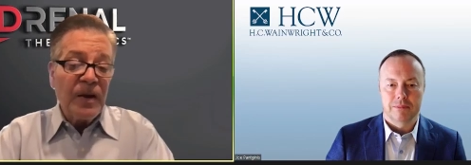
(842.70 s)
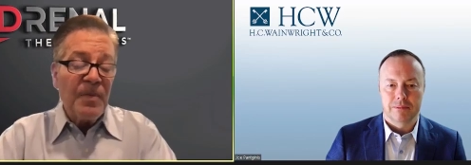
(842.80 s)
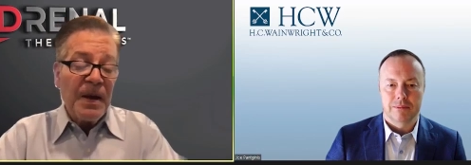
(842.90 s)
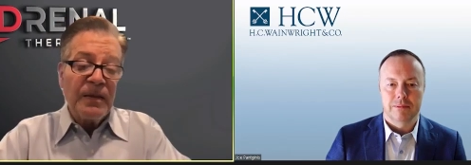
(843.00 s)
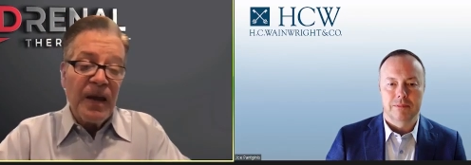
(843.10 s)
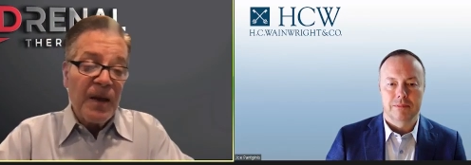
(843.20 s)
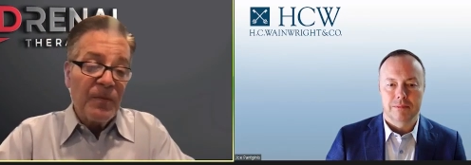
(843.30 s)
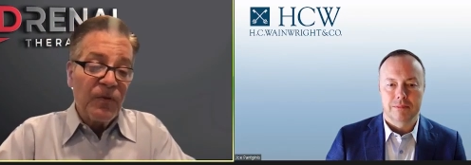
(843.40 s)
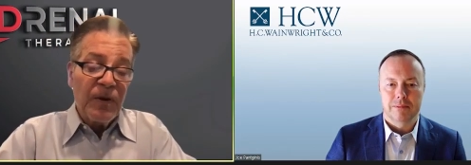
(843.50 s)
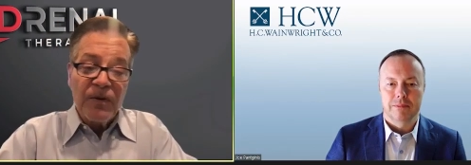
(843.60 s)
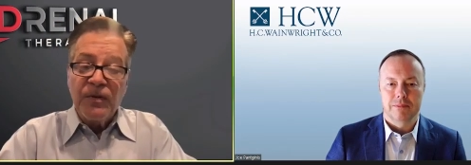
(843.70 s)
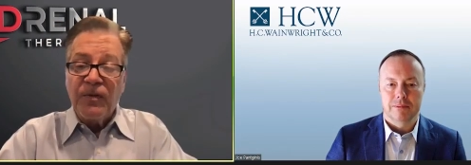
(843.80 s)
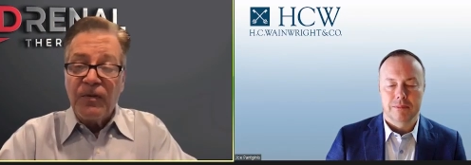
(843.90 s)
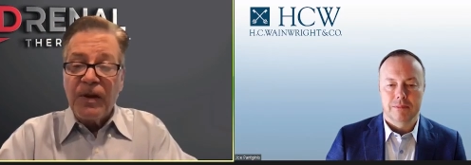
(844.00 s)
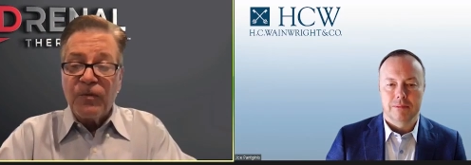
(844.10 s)
Speaker 1: about the chemistry, because
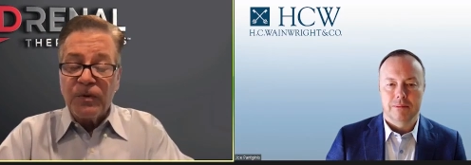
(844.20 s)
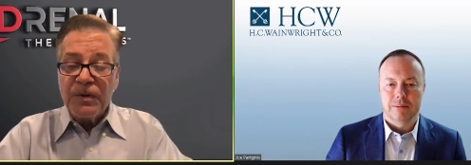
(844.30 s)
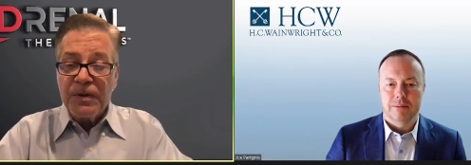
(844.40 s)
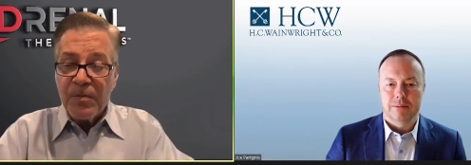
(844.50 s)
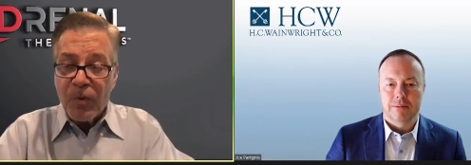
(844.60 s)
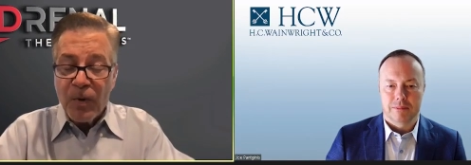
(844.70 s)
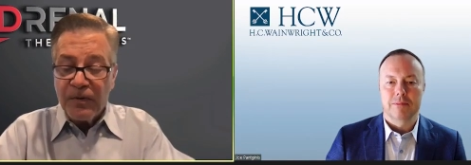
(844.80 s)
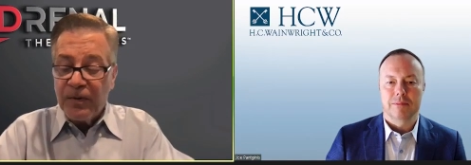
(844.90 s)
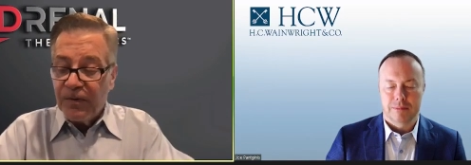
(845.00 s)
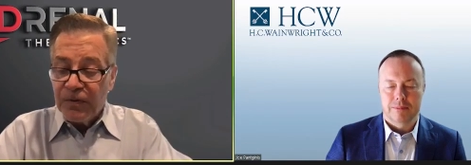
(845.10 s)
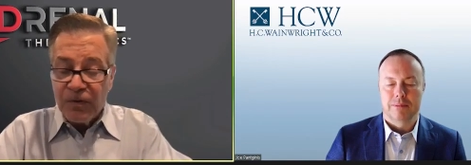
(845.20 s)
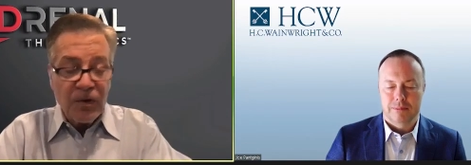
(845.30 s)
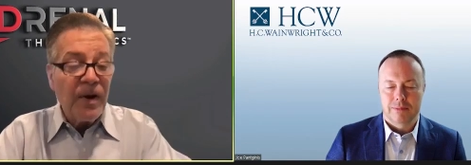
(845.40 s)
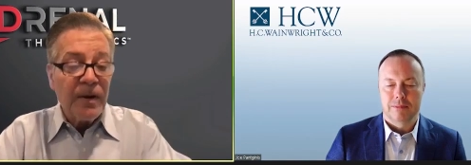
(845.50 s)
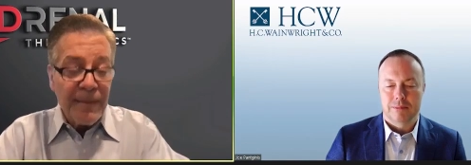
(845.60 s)
it's central to the importance of this
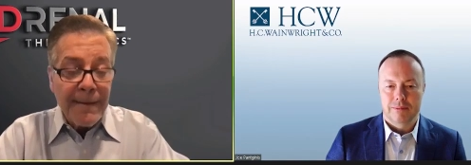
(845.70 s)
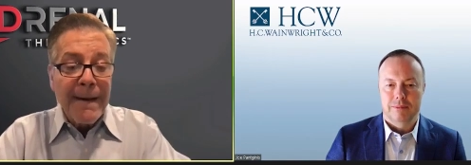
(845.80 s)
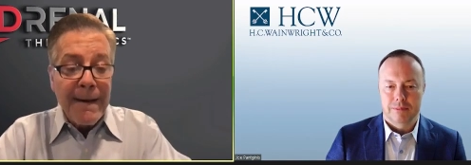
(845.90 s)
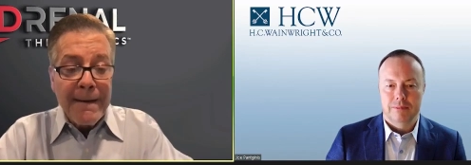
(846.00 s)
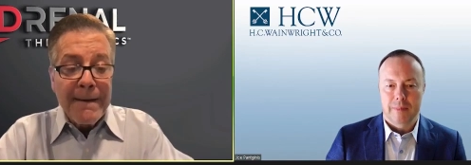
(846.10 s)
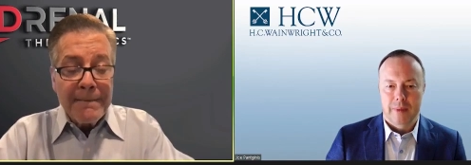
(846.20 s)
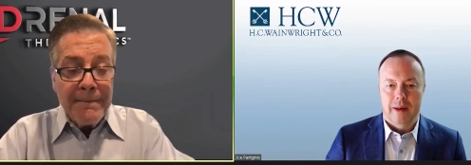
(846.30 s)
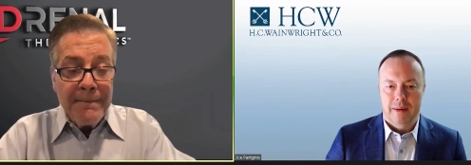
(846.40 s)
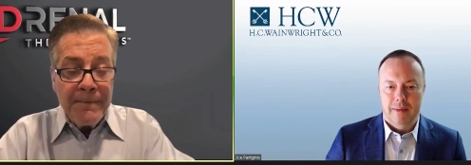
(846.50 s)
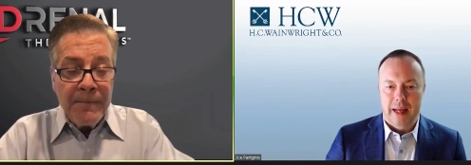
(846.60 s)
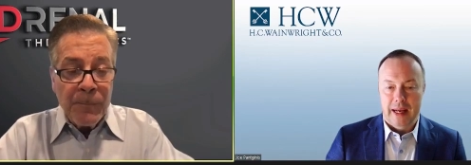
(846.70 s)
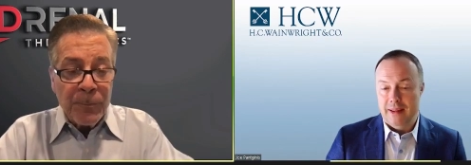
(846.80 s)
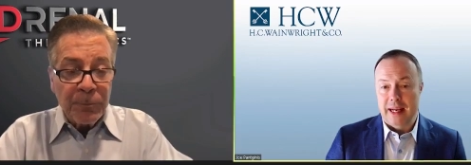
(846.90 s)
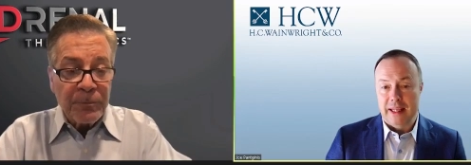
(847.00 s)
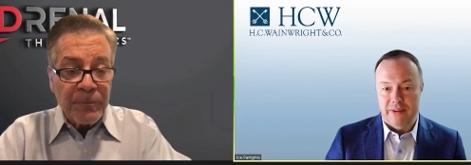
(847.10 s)
drug.
Speaker 2: That,
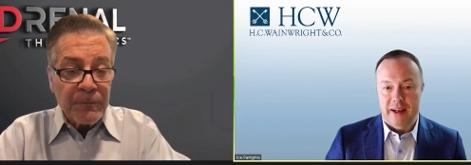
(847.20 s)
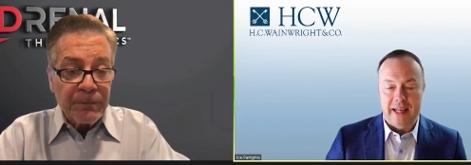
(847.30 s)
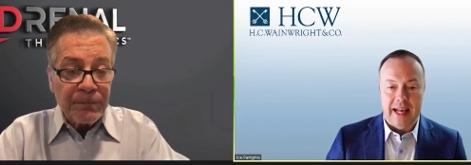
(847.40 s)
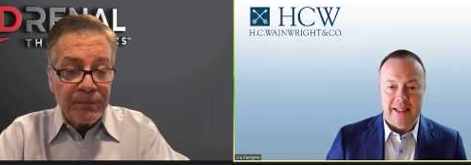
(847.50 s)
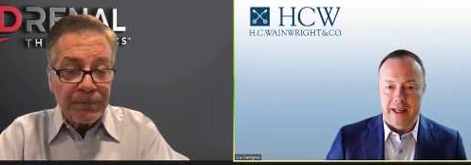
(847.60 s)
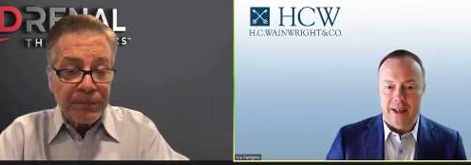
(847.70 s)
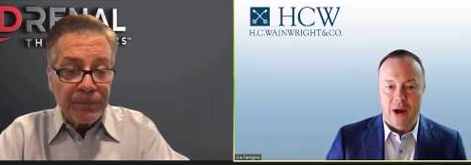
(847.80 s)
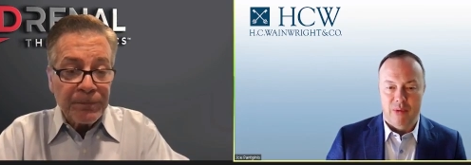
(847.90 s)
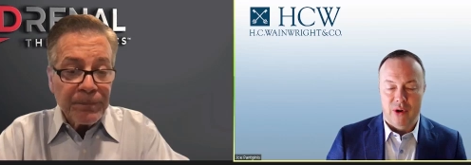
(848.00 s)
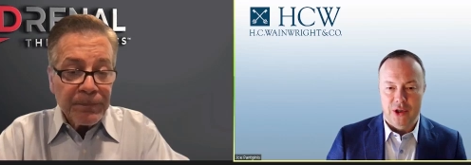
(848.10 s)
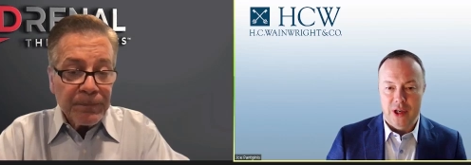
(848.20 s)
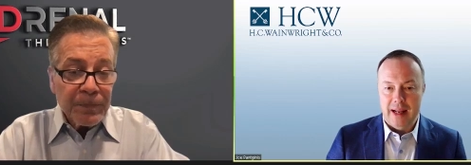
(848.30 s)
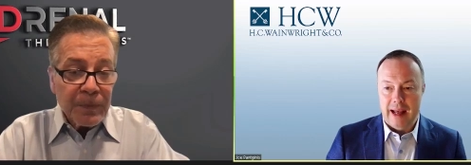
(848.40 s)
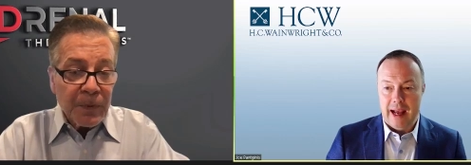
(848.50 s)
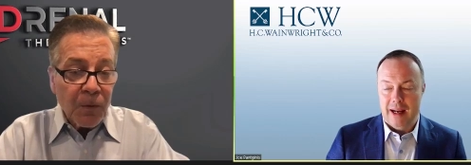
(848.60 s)
that's fantastic. No, I
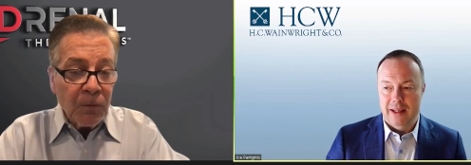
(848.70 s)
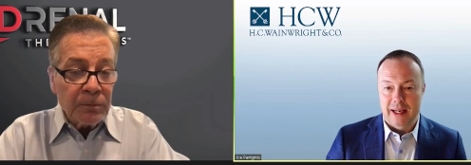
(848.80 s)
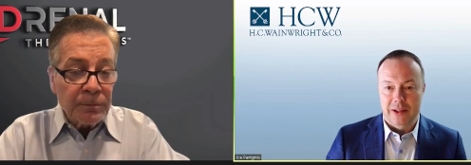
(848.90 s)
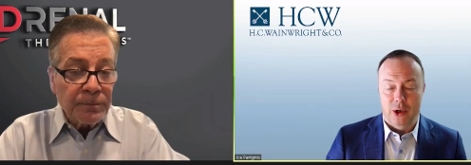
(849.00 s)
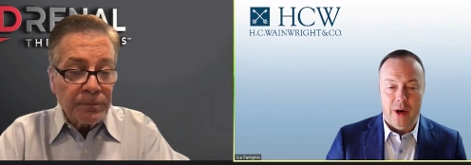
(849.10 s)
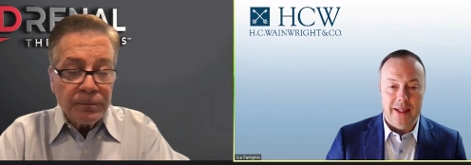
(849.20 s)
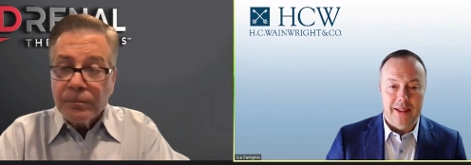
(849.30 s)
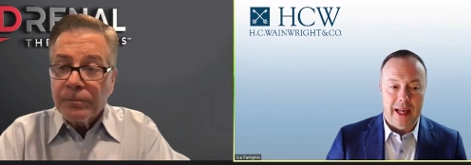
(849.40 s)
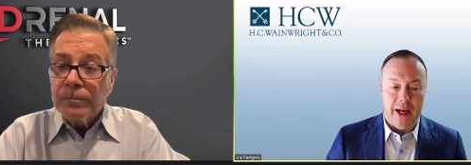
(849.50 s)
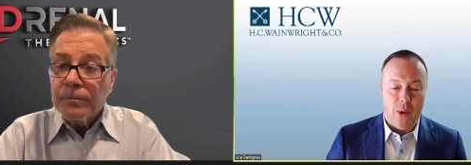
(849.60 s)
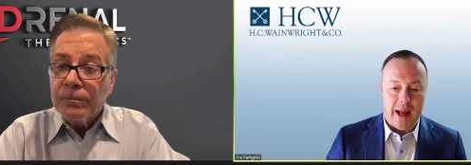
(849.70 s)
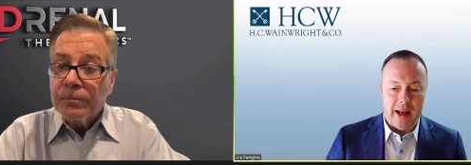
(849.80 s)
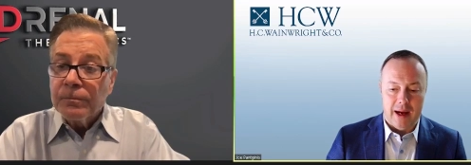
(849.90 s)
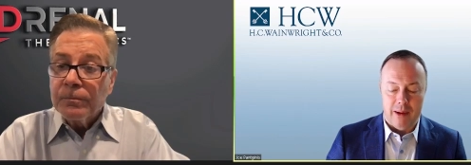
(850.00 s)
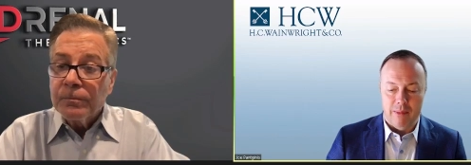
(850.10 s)
appreciate that, because that's a great segue.
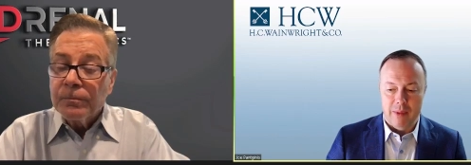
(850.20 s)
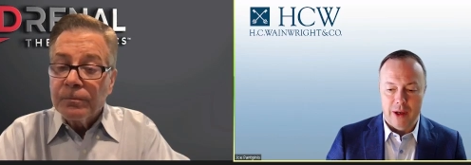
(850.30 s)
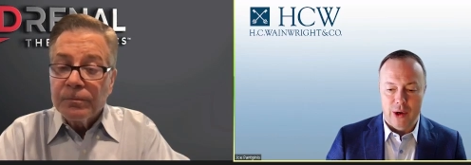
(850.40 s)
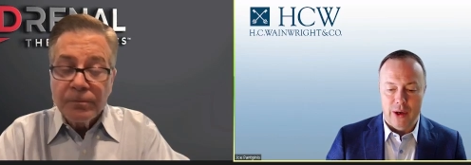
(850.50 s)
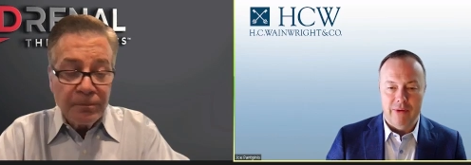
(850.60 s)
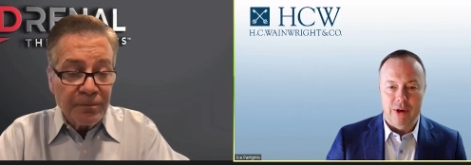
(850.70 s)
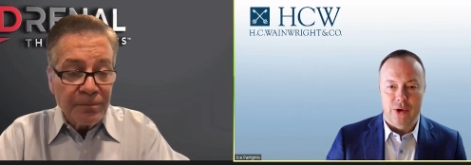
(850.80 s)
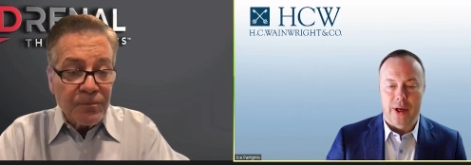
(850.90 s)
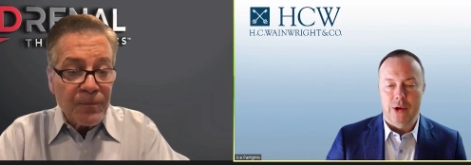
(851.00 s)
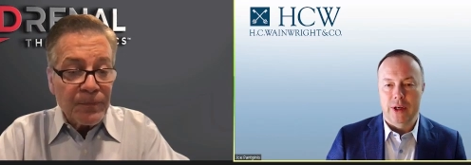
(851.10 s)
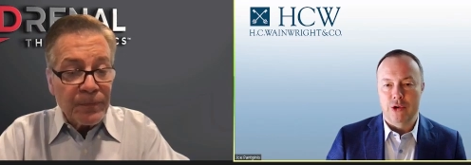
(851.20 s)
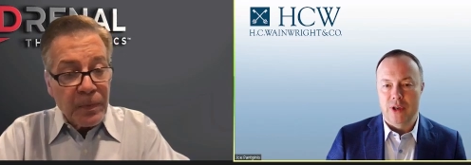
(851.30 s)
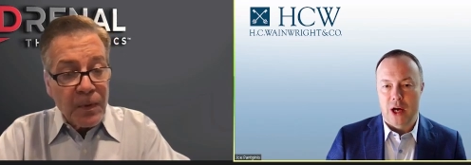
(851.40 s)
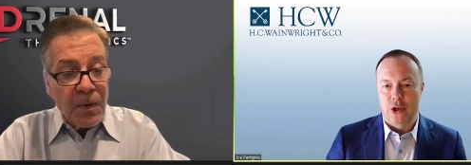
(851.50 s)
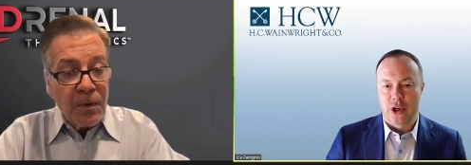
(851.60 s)
Um, you know, even during your
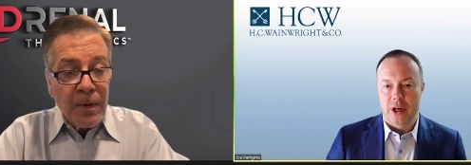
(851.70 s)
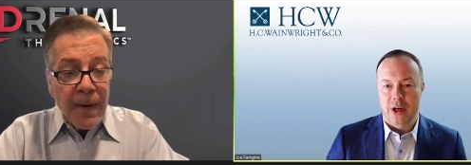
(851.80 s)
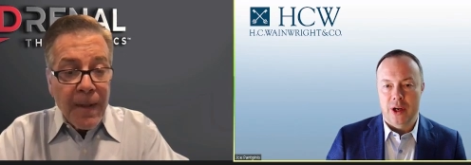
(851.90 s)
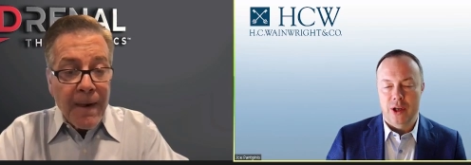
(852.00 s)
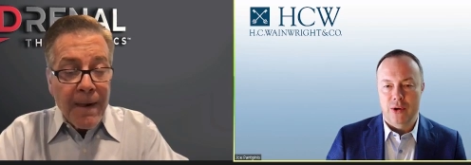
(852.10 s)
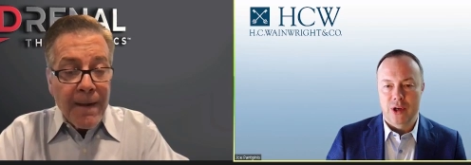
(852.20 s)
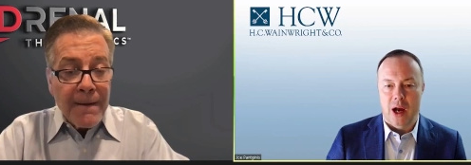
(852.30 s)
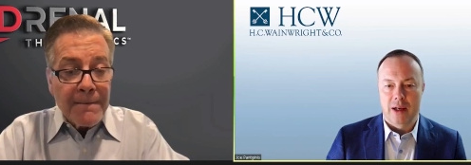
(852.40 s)
introduction, you talked